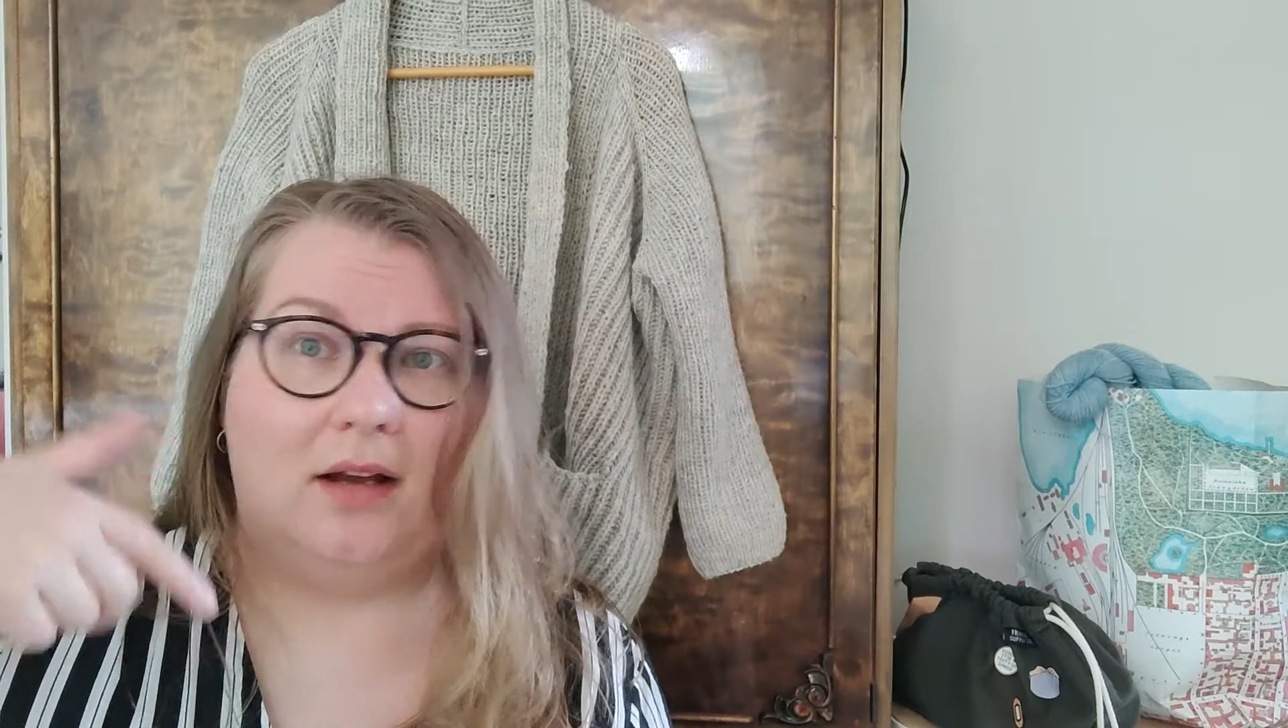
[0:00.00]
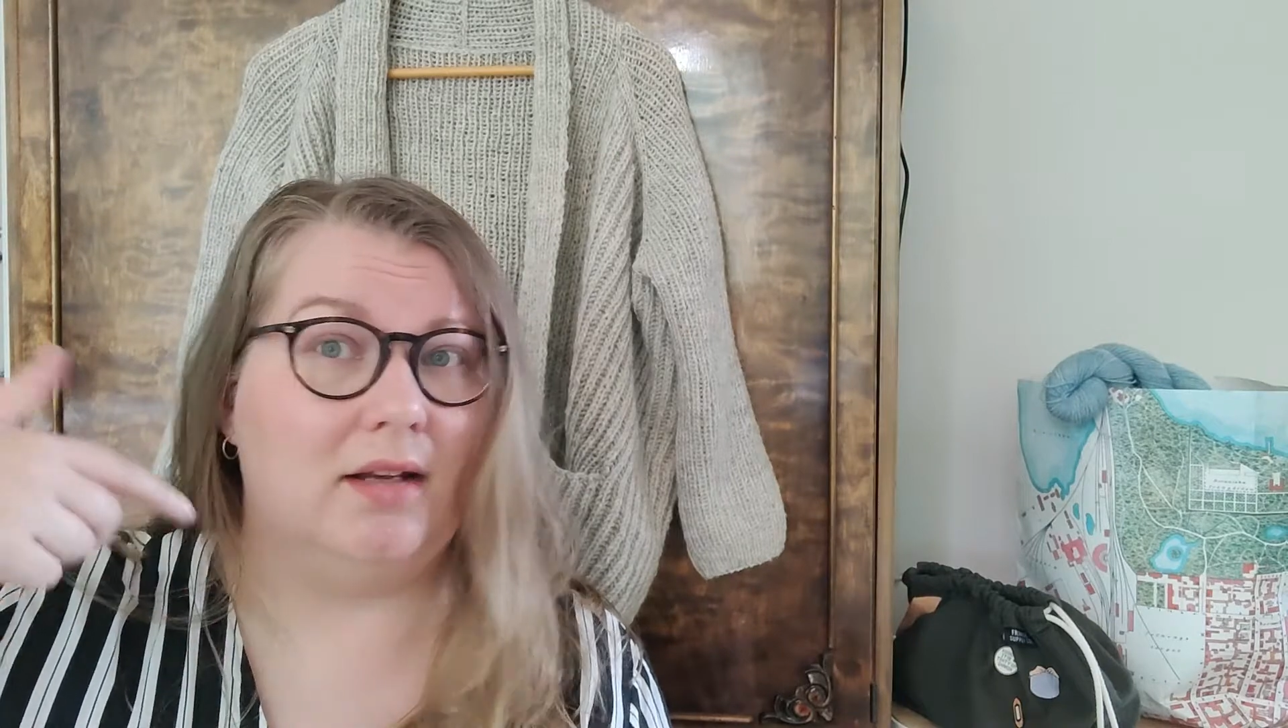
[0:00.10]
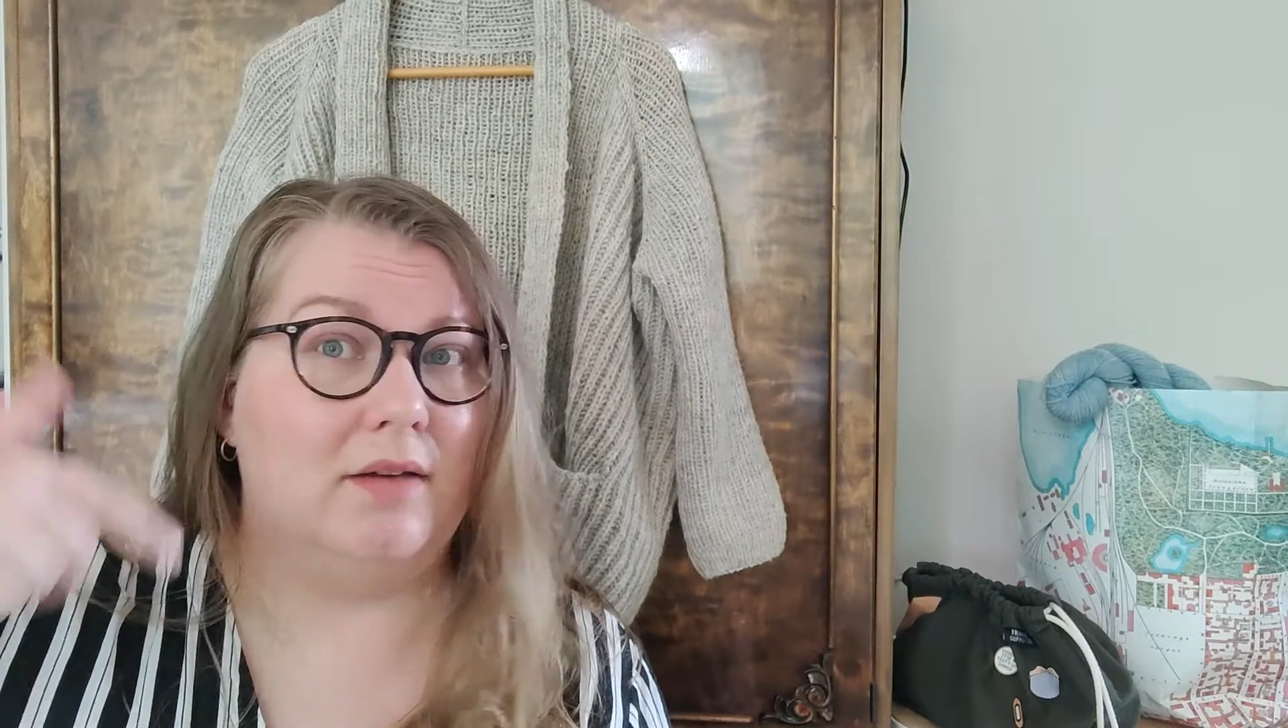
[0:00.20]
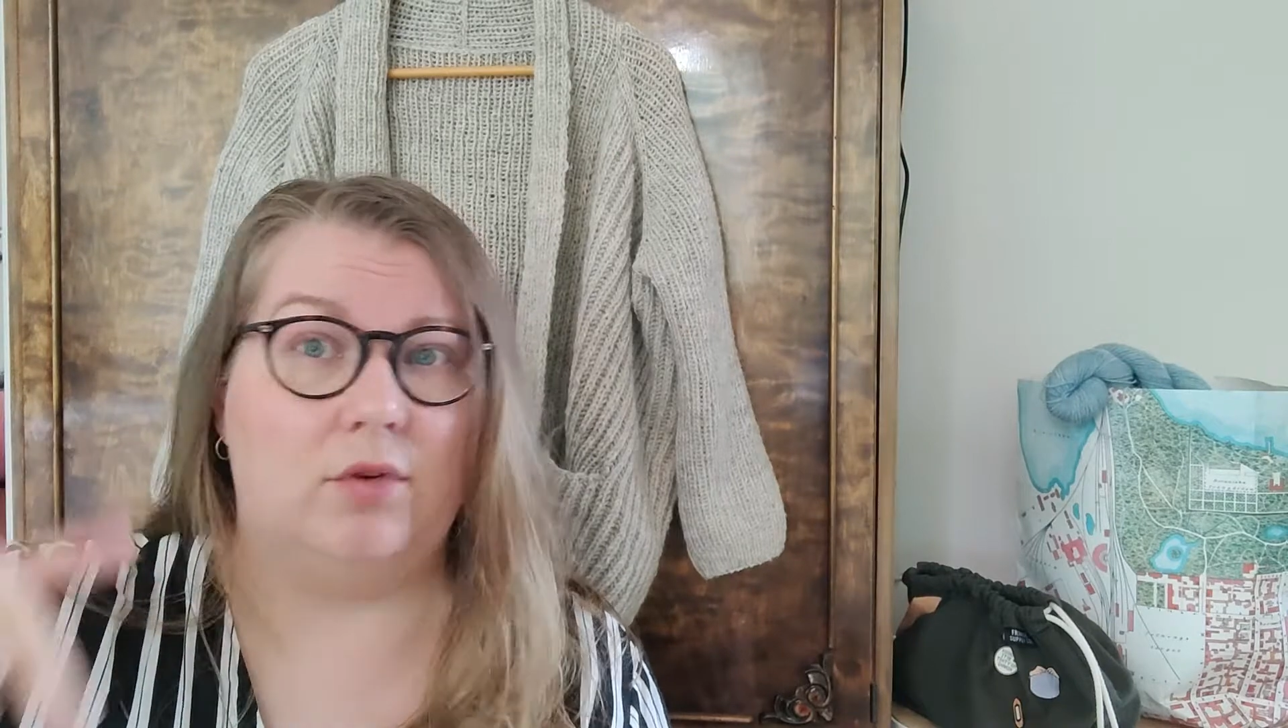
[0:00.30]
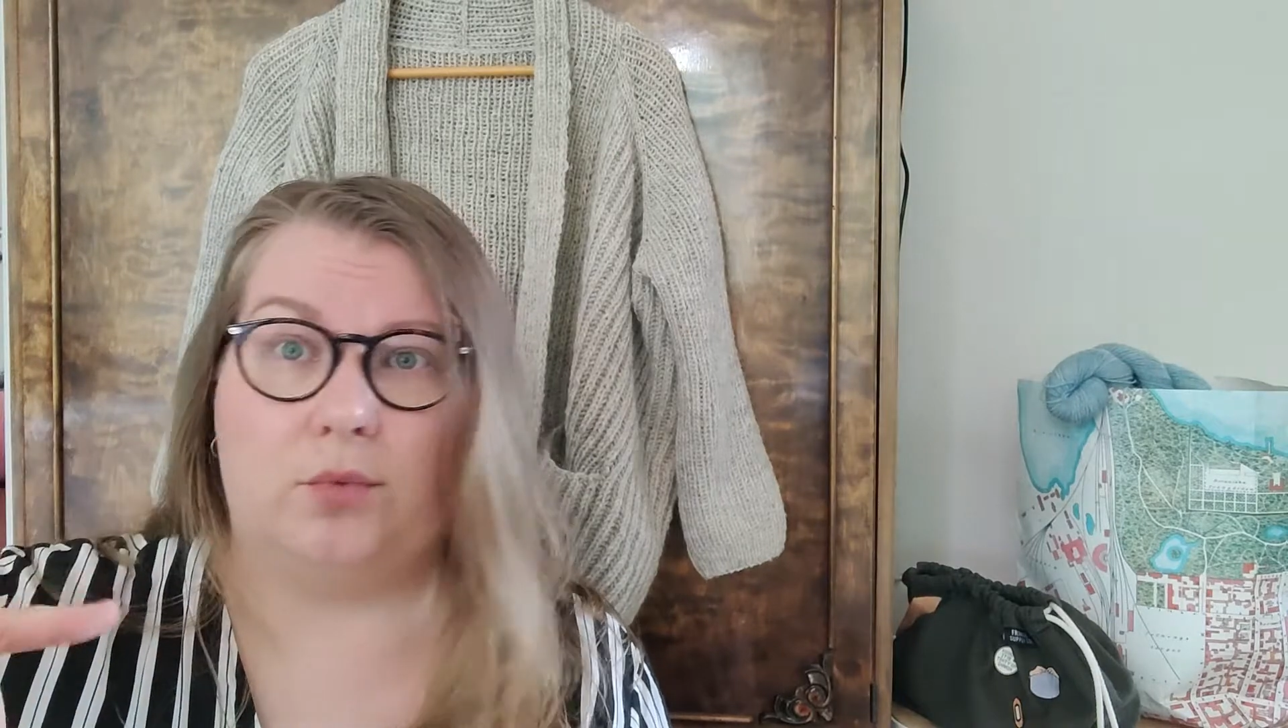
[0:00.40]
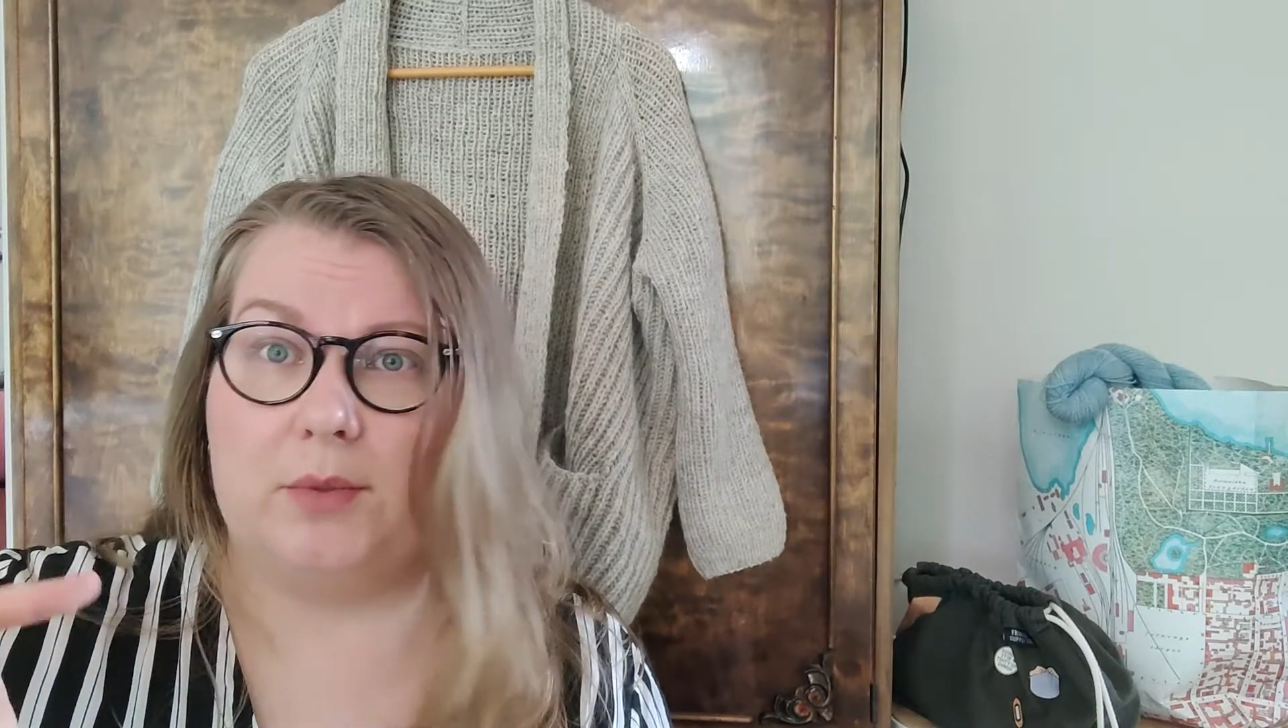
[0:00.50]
I never